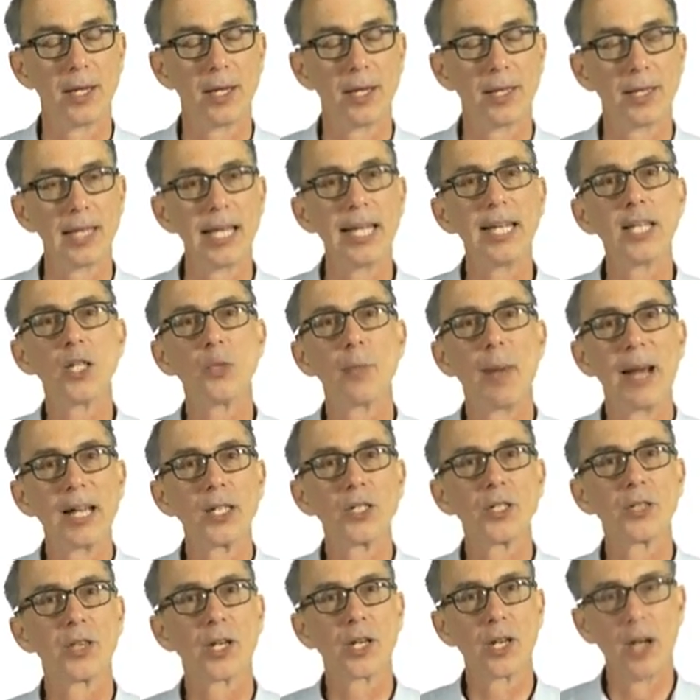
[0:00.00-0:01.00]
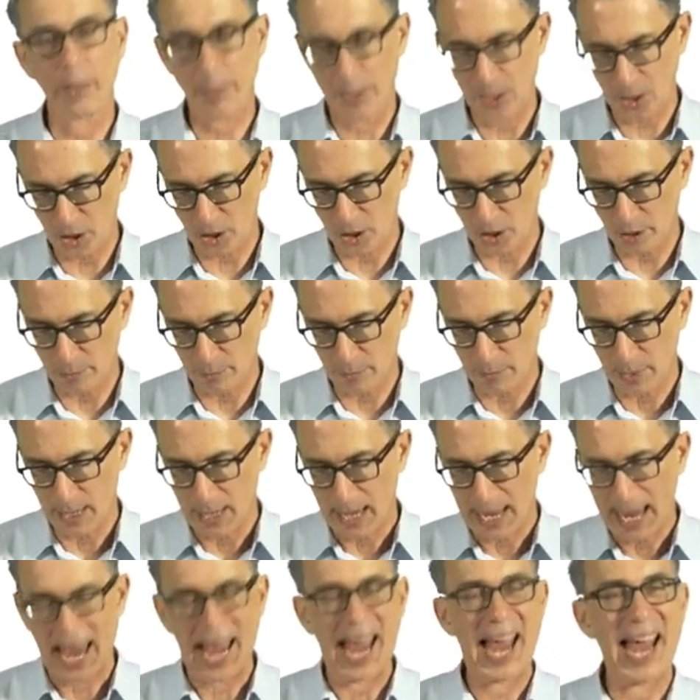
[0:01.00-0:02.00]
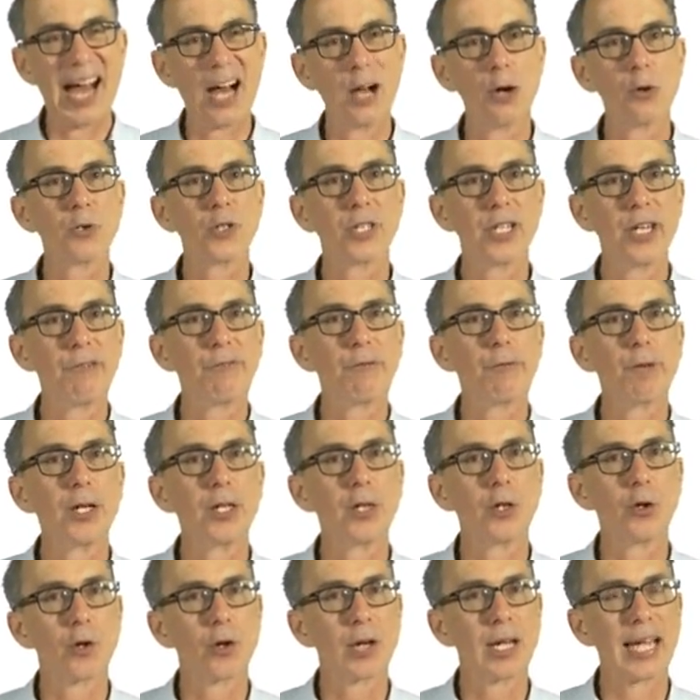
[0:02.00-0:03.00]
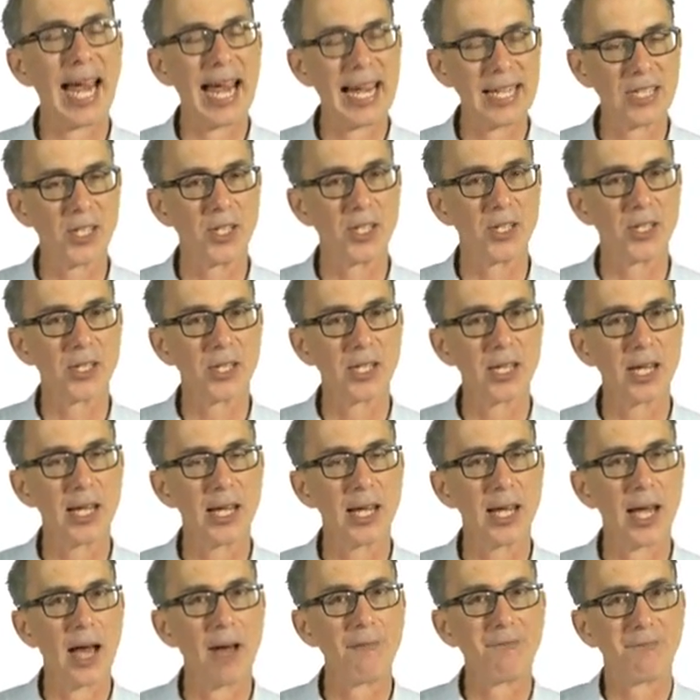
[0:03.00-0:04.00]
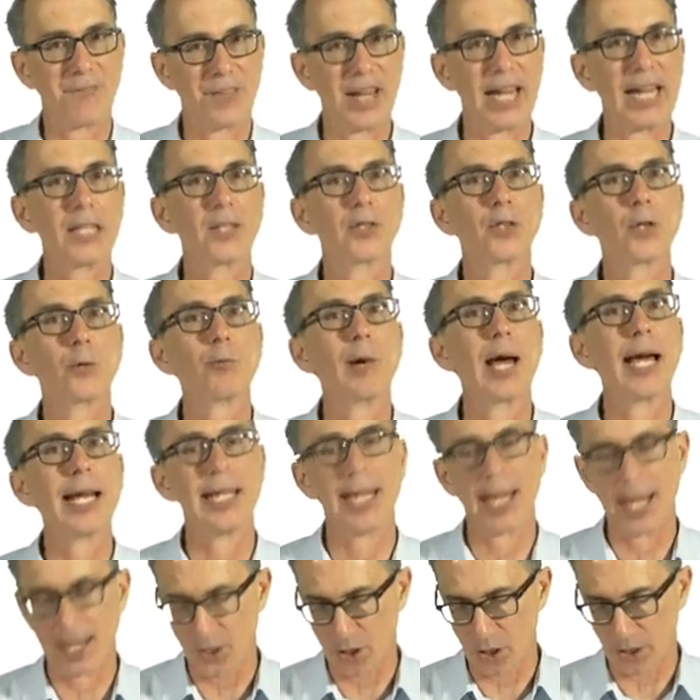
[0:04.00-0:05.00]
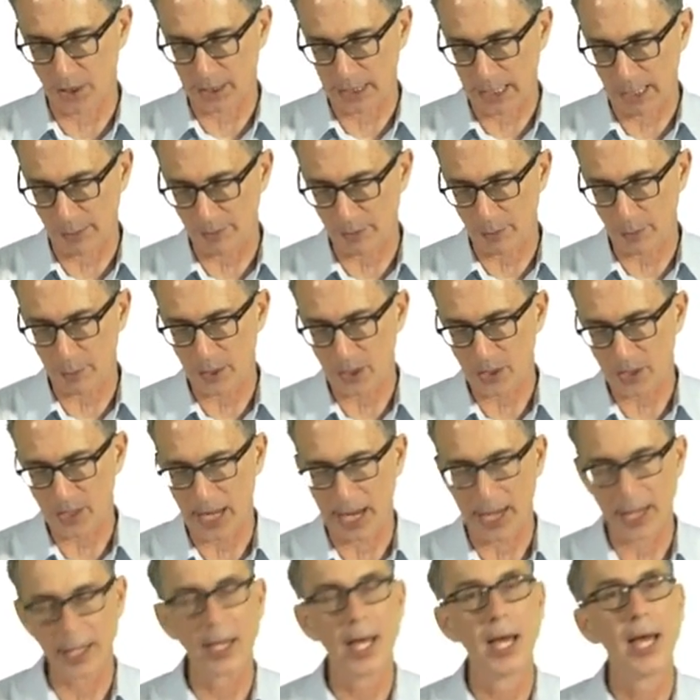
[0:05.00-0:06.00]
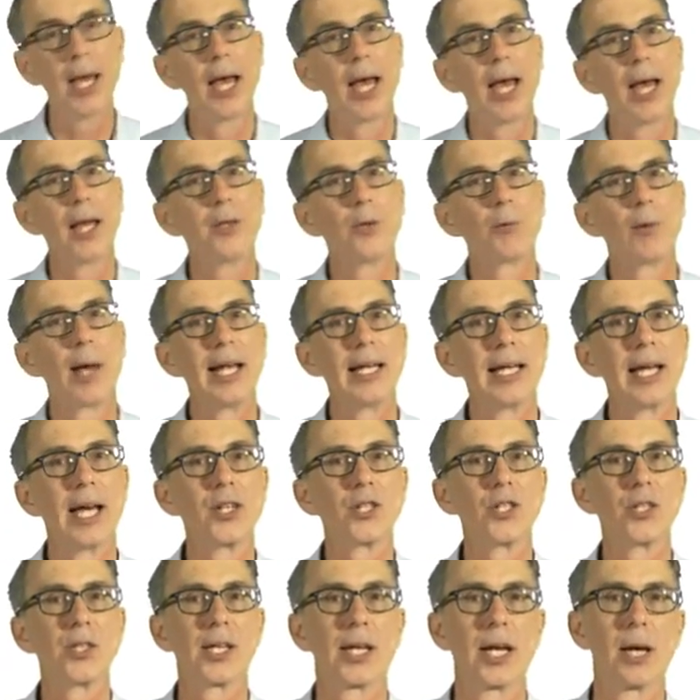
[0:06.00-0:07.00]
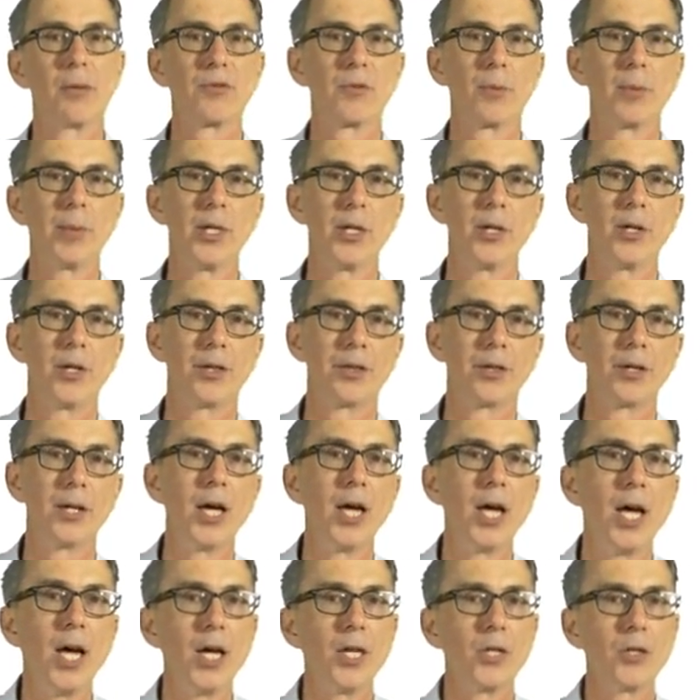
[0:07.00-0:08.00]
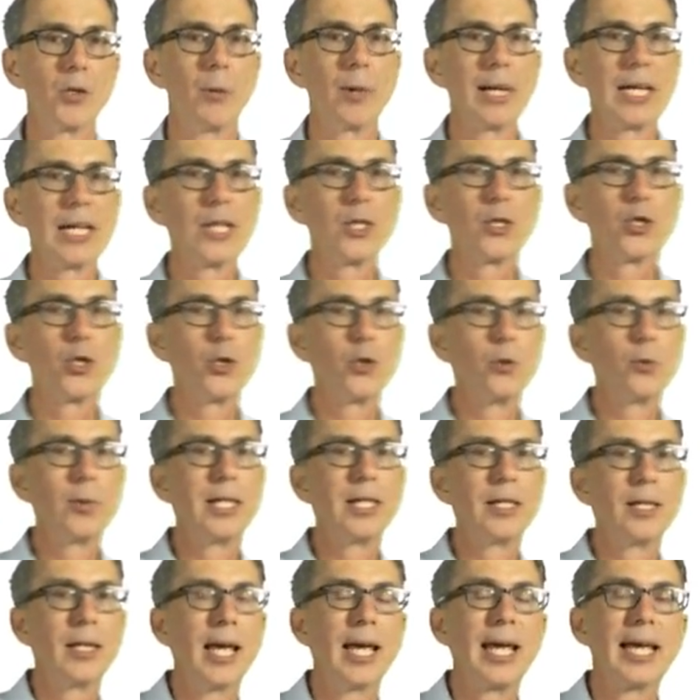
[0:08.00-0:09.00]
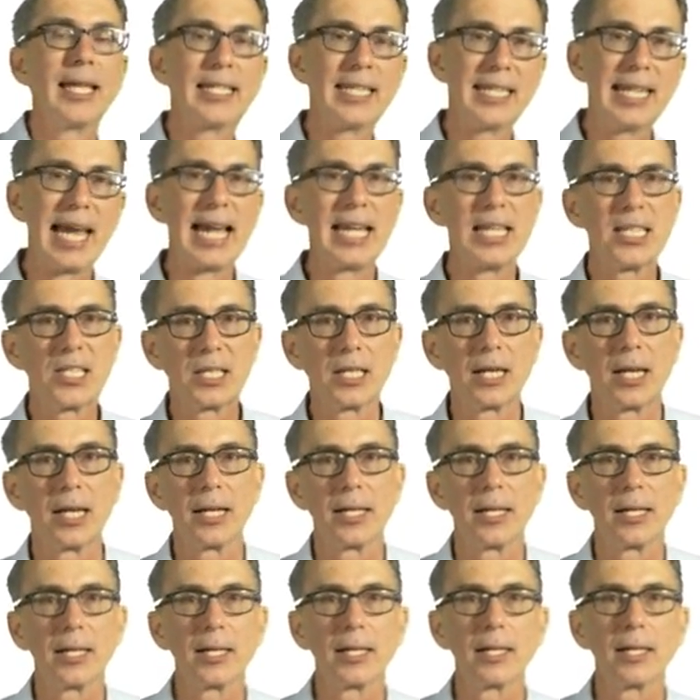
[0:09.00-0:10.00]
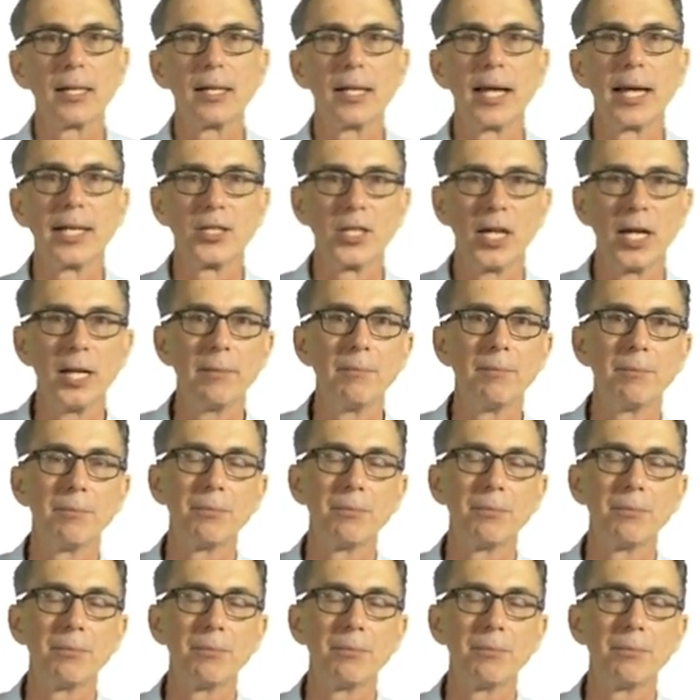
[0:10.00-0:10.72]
The energy balance of the climate system, how different gases affect the radiation that comes from the sun and the radiation that comes from the Earth. So what we're going to do in today's lecture